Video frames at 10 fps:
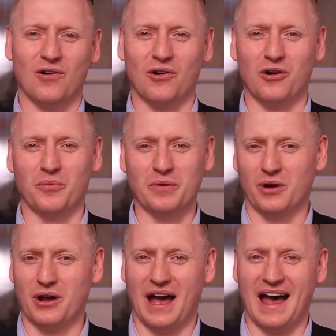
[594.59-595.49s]
or we
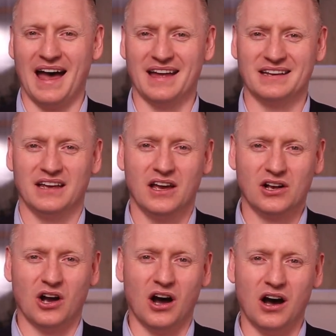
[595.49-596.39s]
want to add
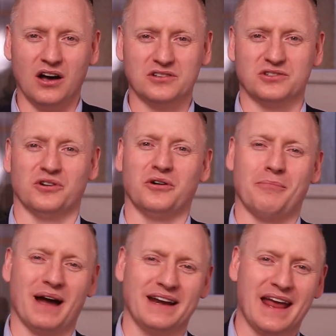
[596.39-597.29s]
cards or
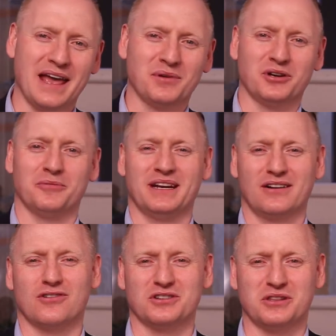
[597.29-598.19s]
my name coming
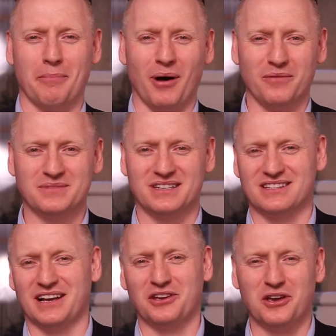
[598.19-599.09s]
across the bottom to
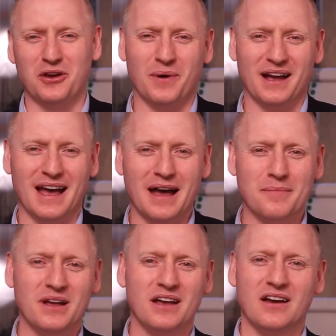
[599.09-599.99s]
tell you who I
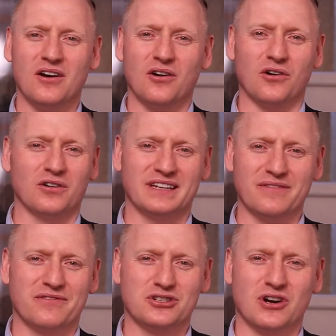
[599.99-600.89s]
am, or
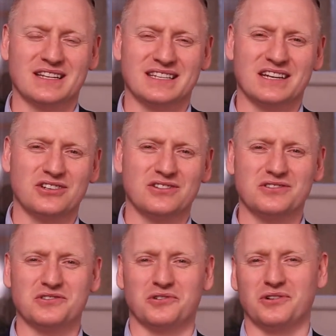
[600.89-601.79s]
different
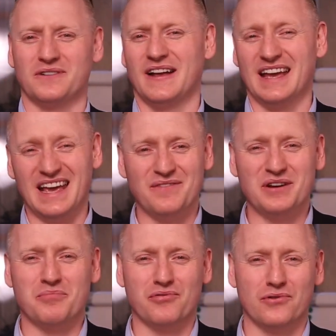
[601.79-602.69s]
transitions, or
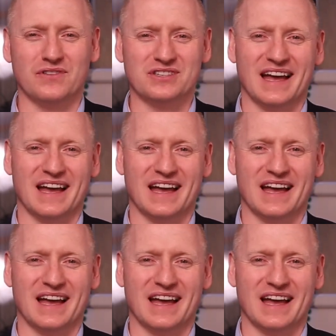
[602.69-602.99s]
even improve the